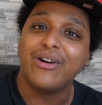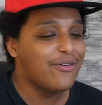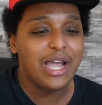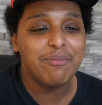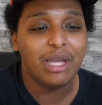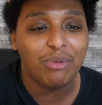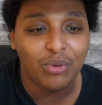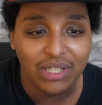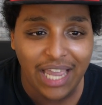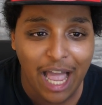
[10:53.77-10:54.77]
Anyway, it made me
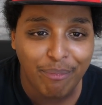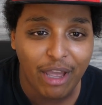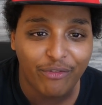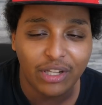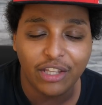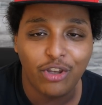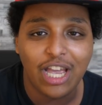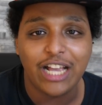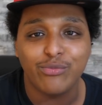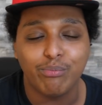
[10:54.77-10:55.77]
really happy. I felt like you
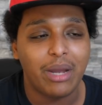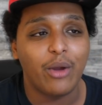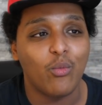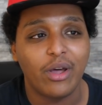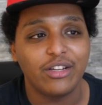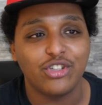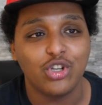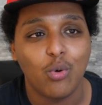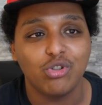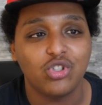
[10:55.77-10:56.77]
guys might wanted to
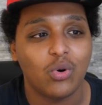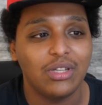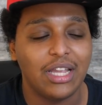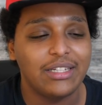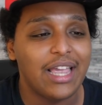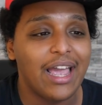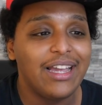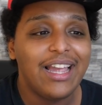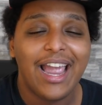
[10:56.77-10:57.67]
know a story like that.